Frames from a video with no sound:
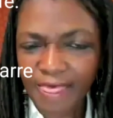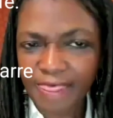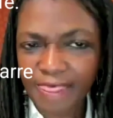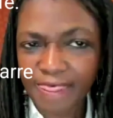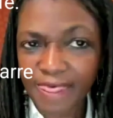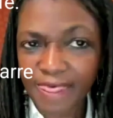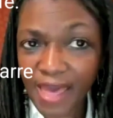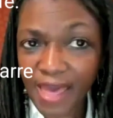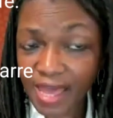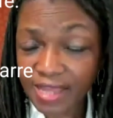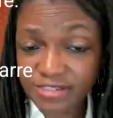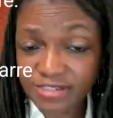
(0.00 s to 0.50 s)

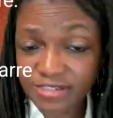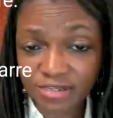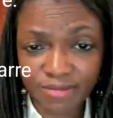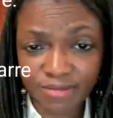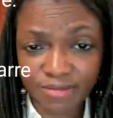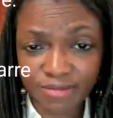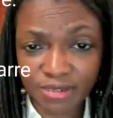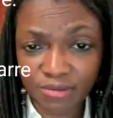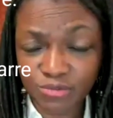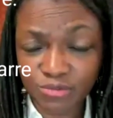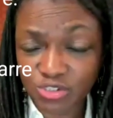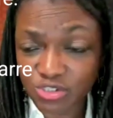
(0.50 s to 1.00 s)
That to
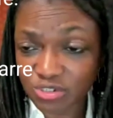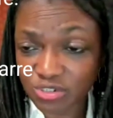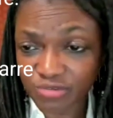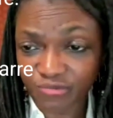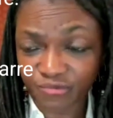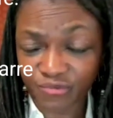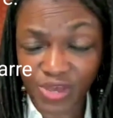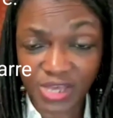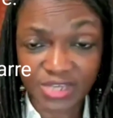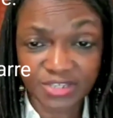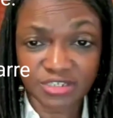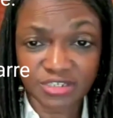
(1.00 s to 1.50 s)
me was
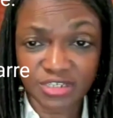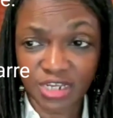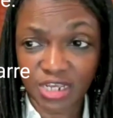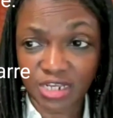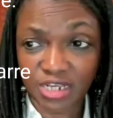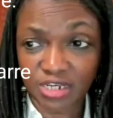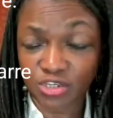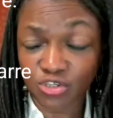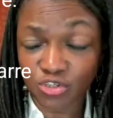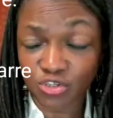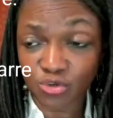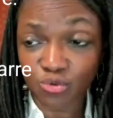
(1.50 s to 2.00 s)
just
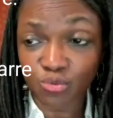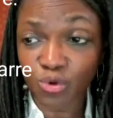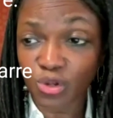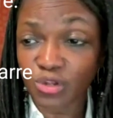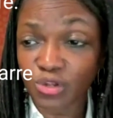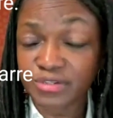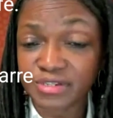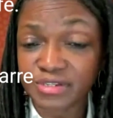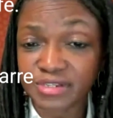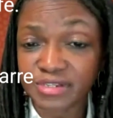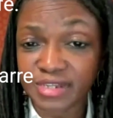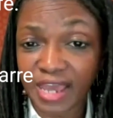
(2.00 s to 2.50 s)
fascinating. You
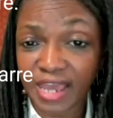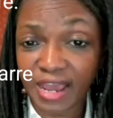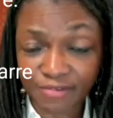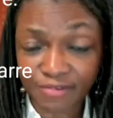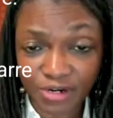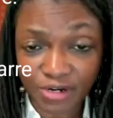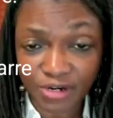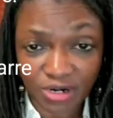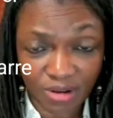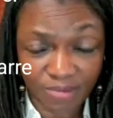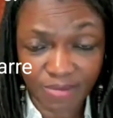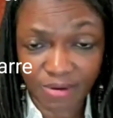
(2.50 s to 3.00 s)
will
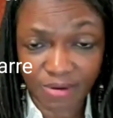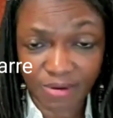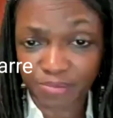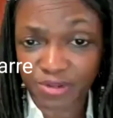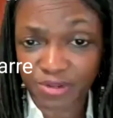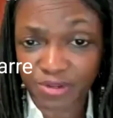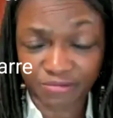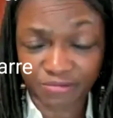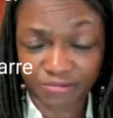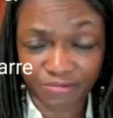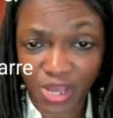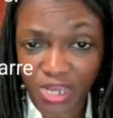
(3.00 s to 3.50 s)
never come up
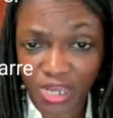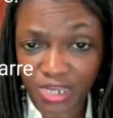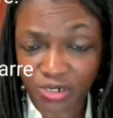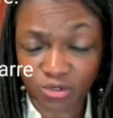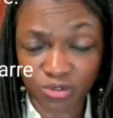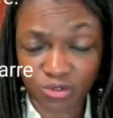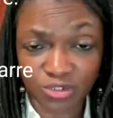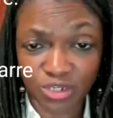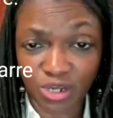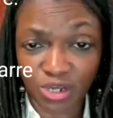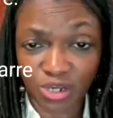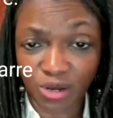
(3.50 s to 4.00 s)
with a
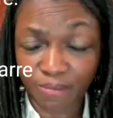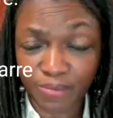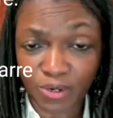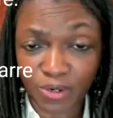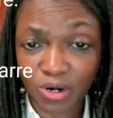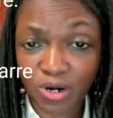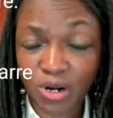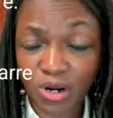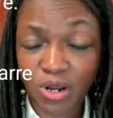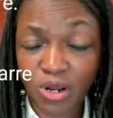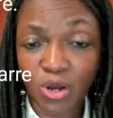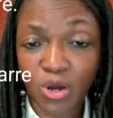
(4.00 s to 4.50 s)
final
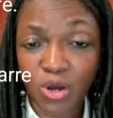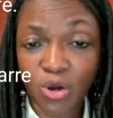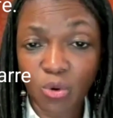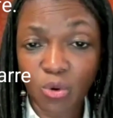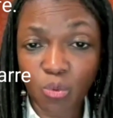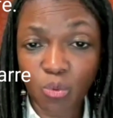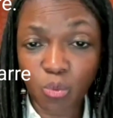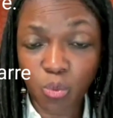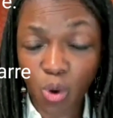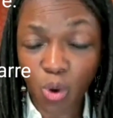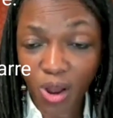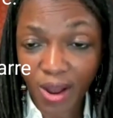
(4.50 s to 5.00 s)
number.
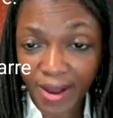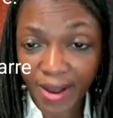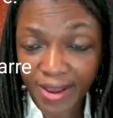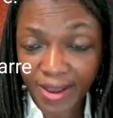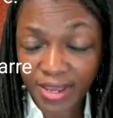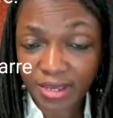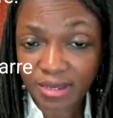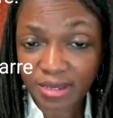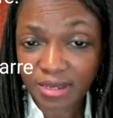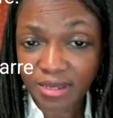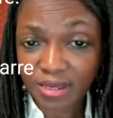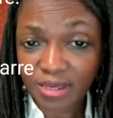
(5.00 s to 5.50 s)

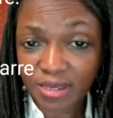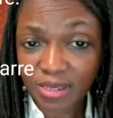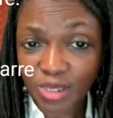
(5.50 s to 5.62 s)
Why?